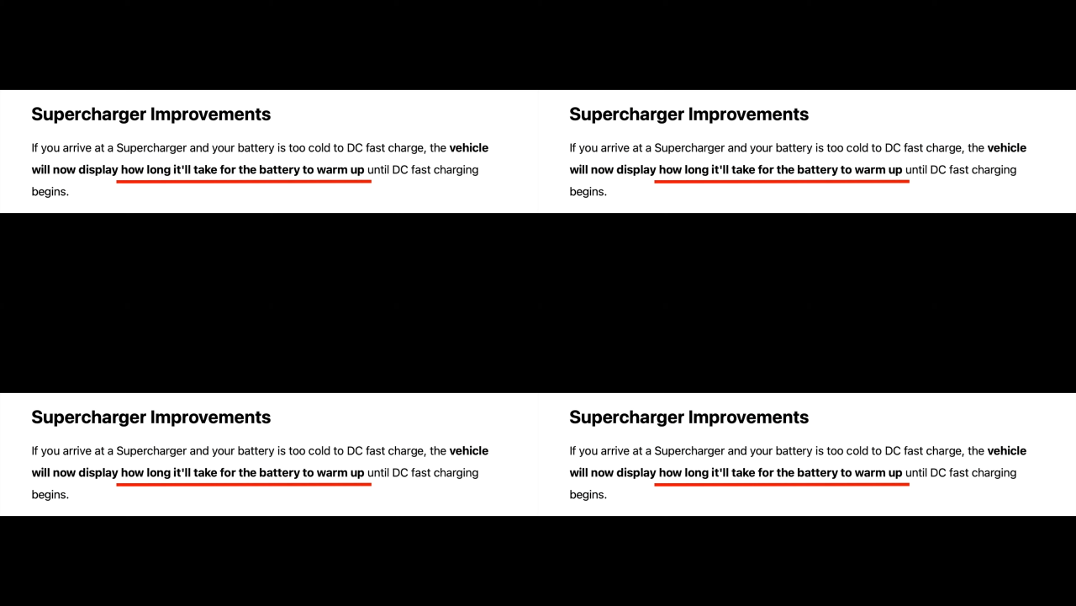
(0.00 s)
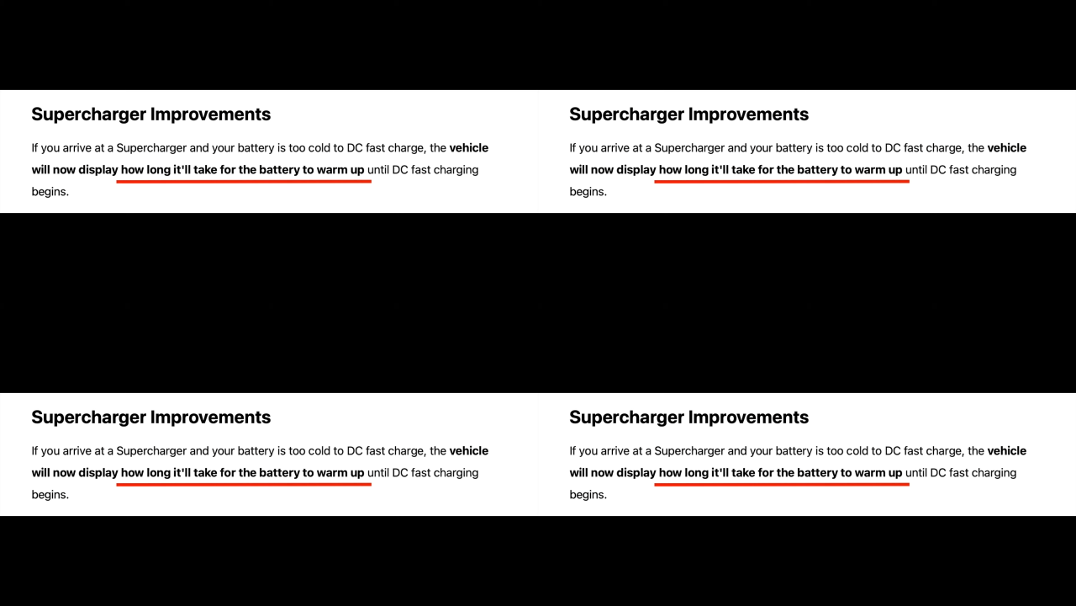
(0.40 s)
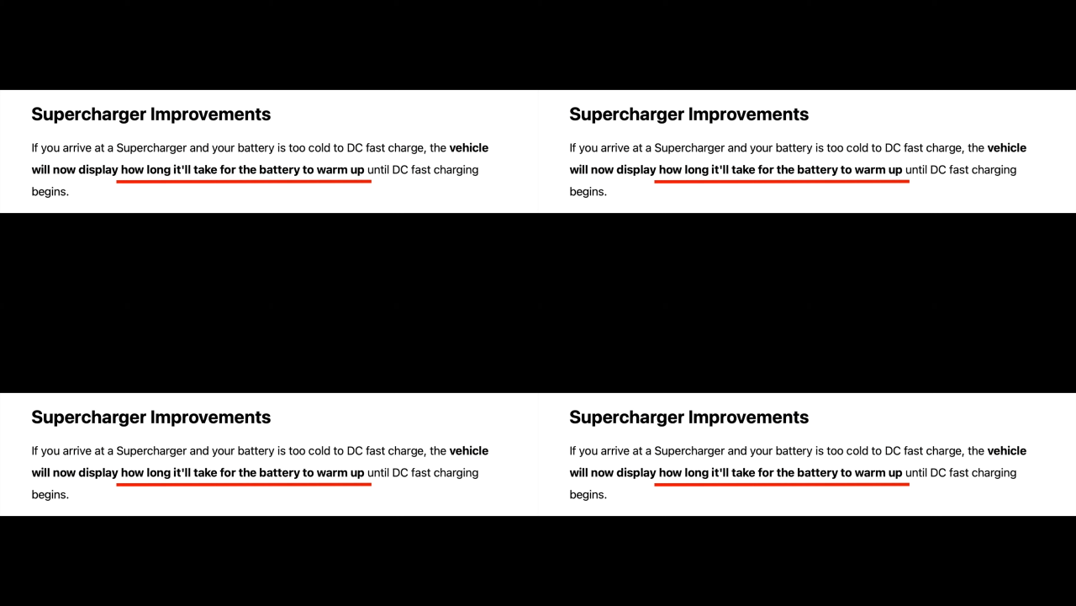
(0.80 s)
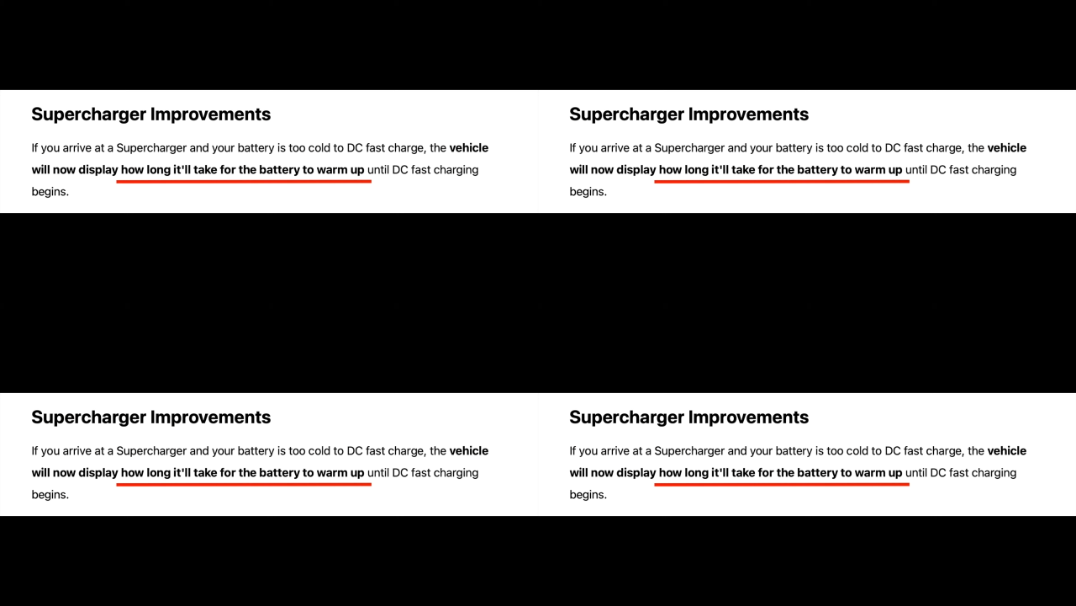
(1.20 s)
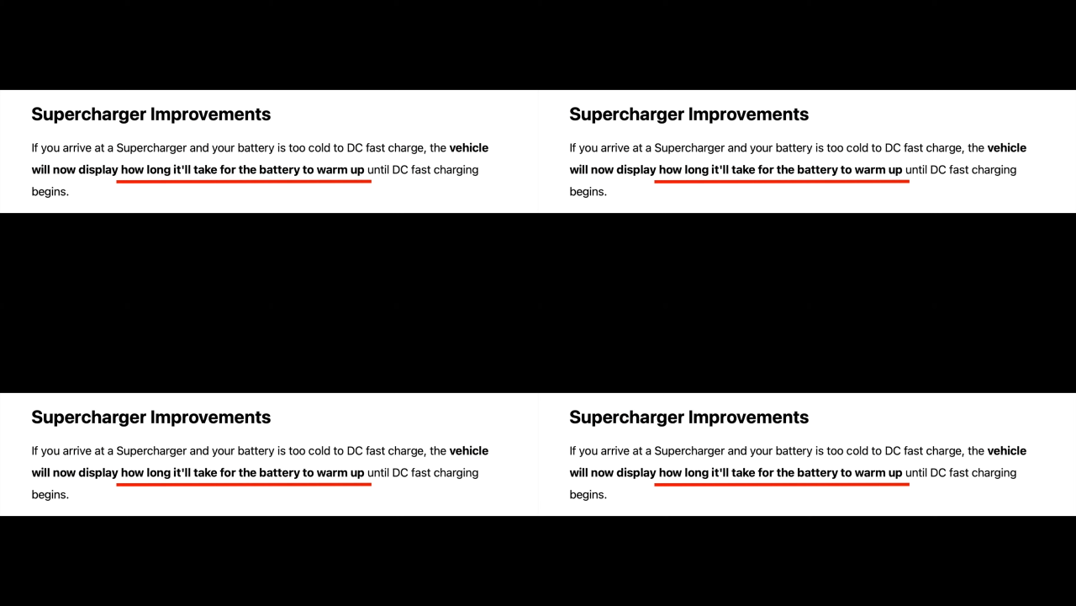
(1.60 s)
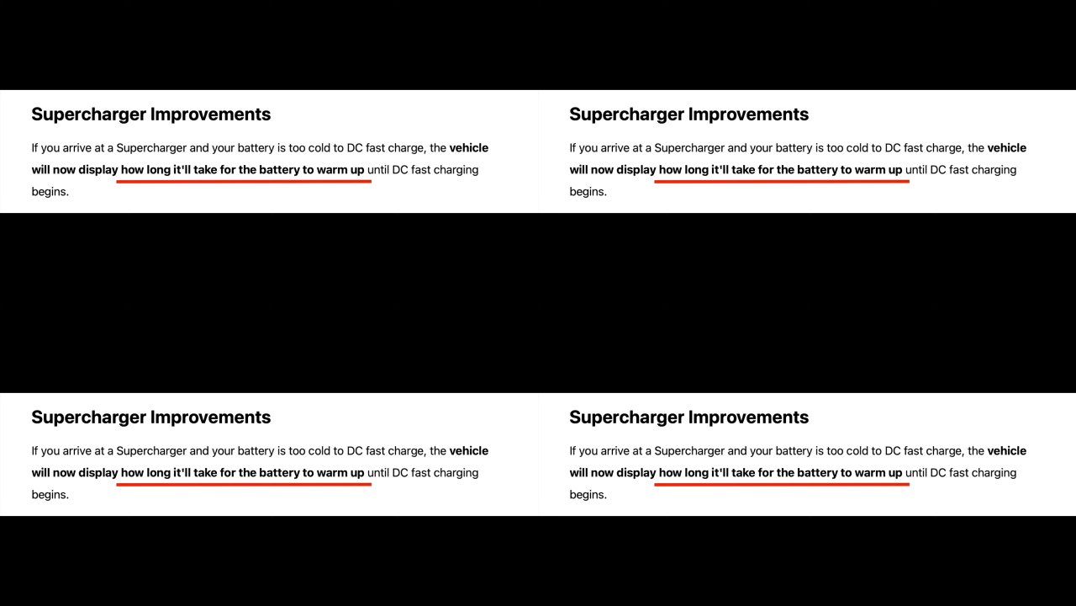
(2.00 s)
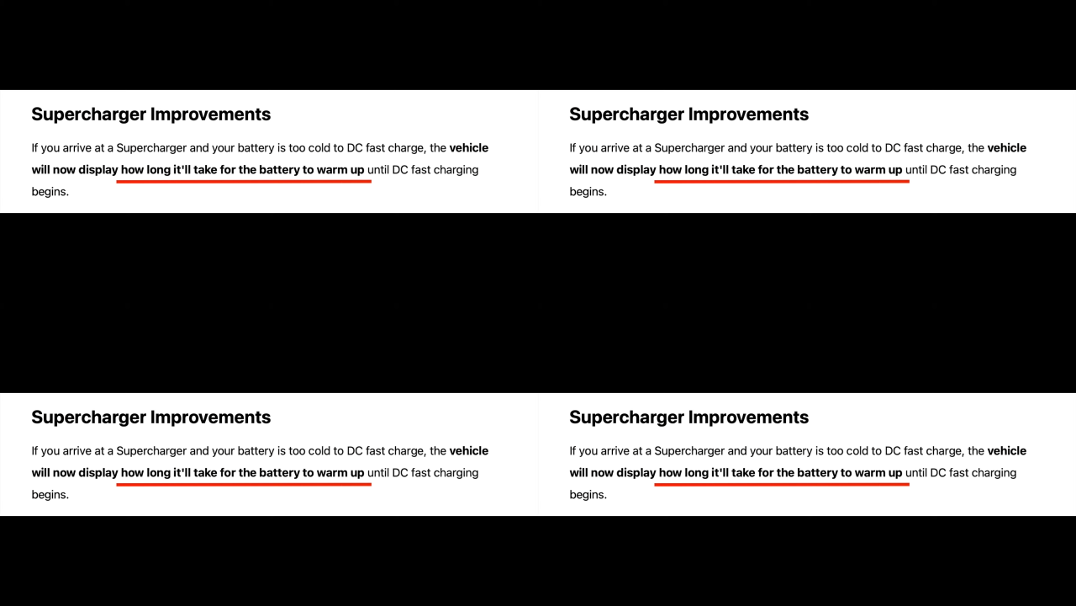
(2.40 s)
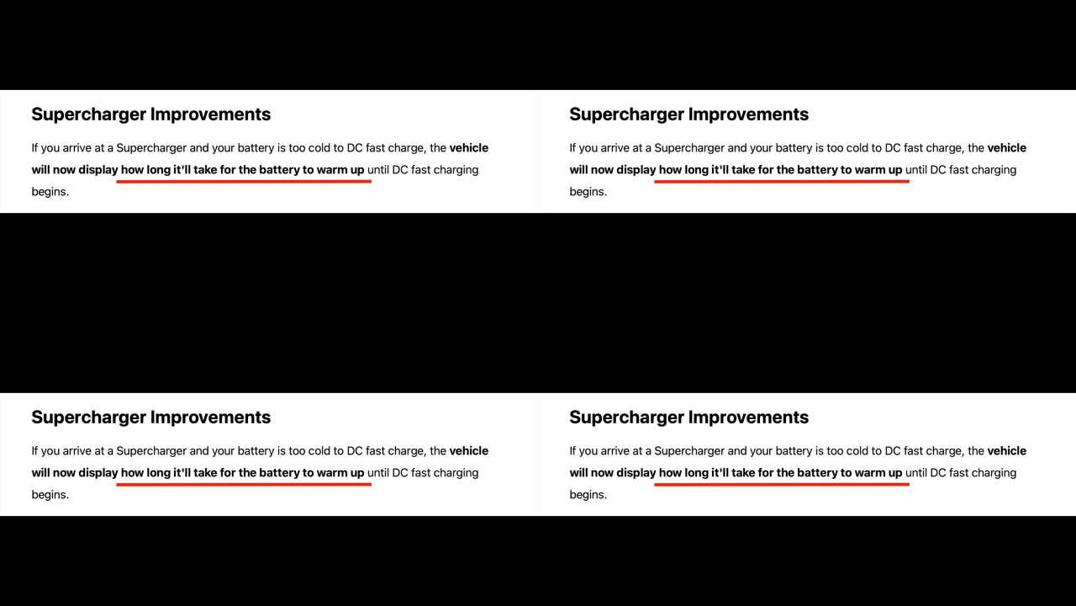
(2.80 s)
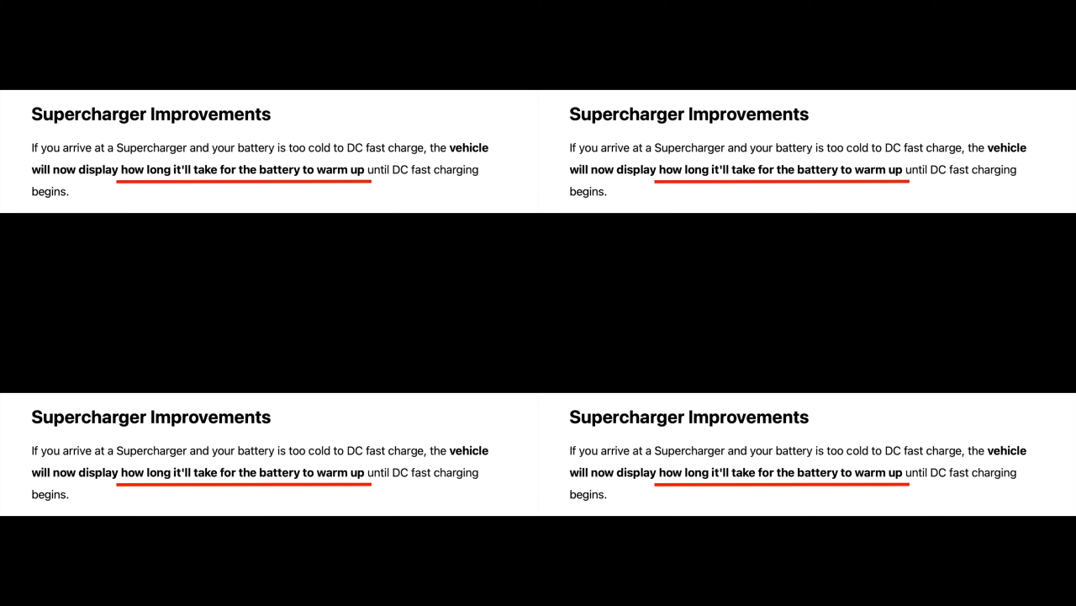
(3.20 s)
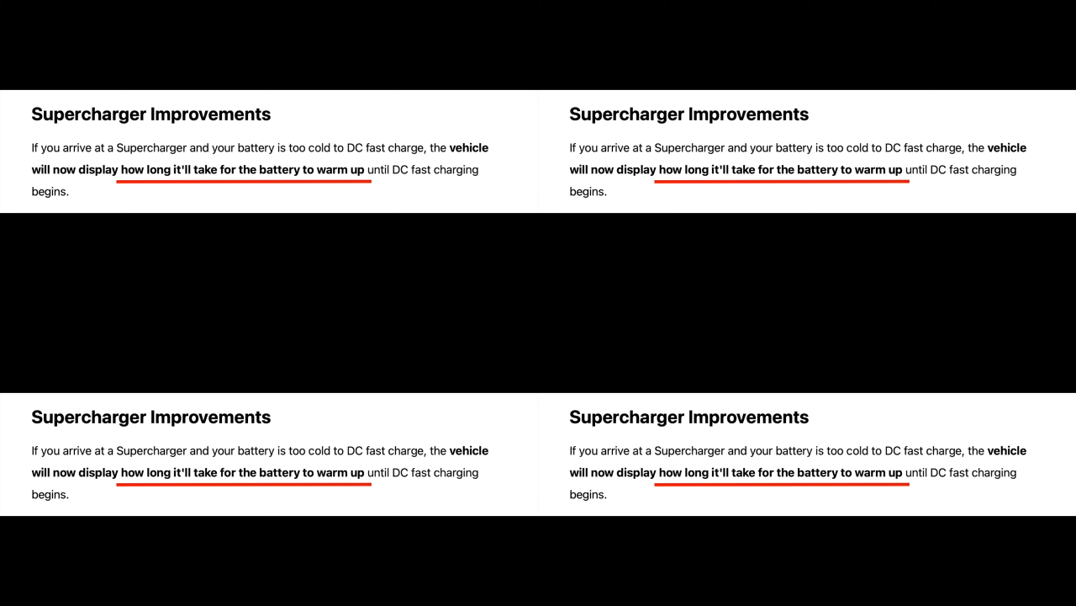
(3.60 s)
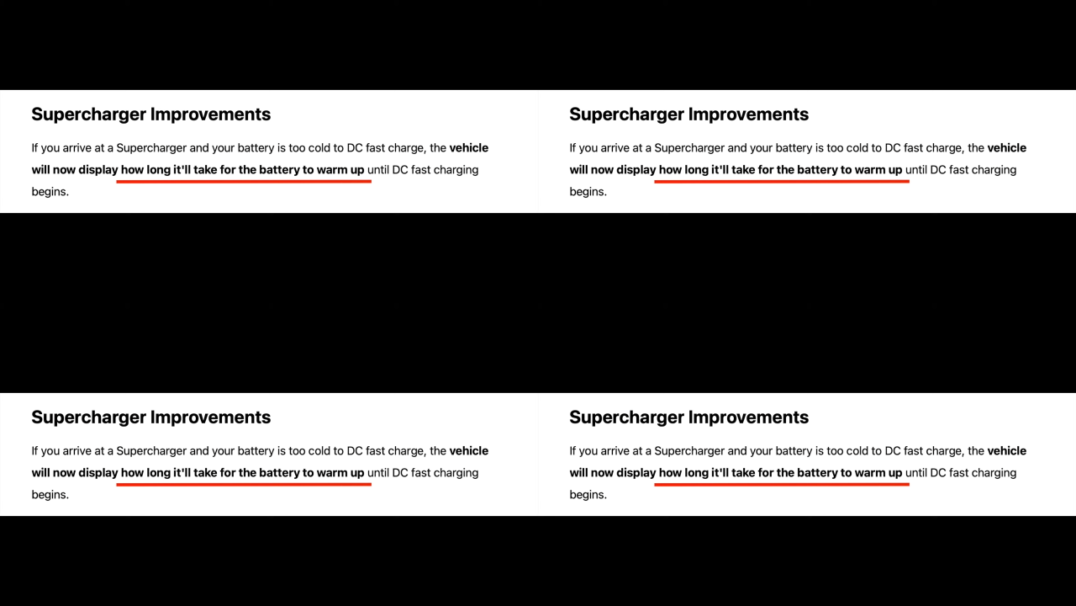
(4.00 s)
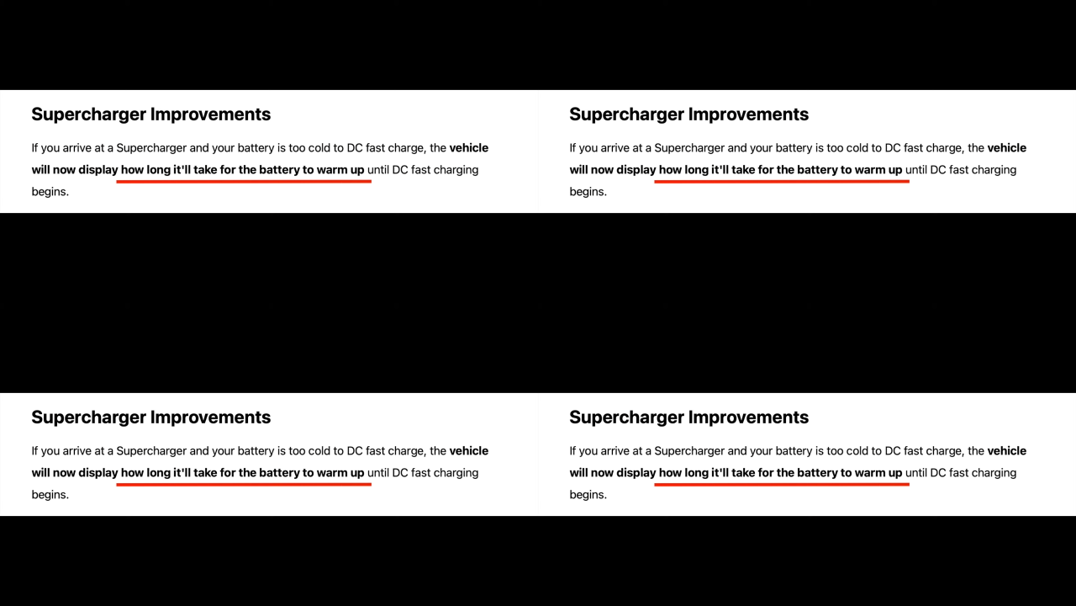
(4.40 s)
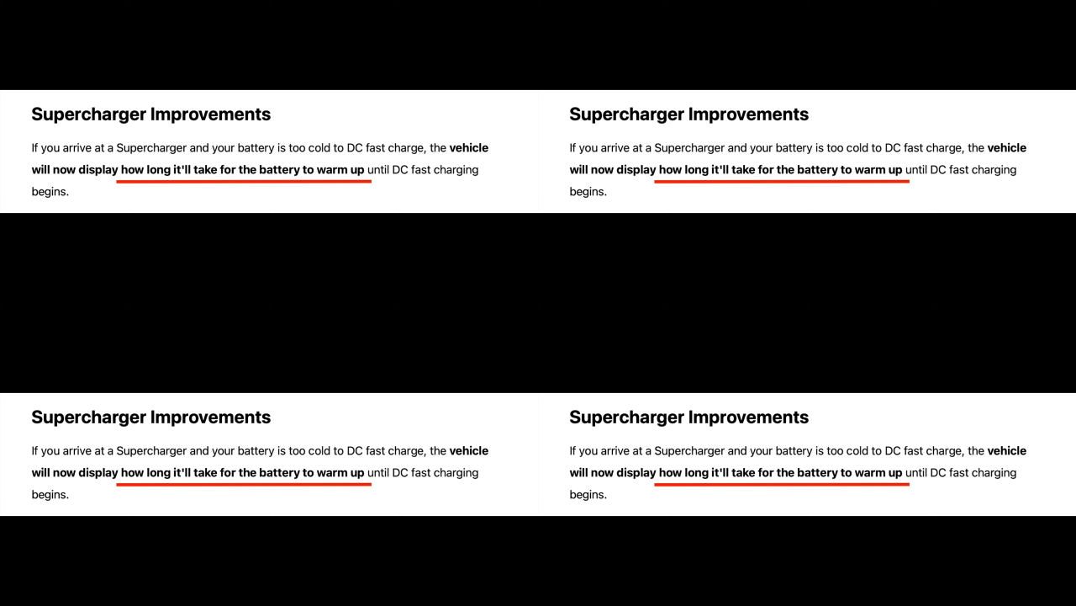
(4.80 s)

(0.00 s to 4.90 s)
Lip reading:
Nobody's mouth can be seen.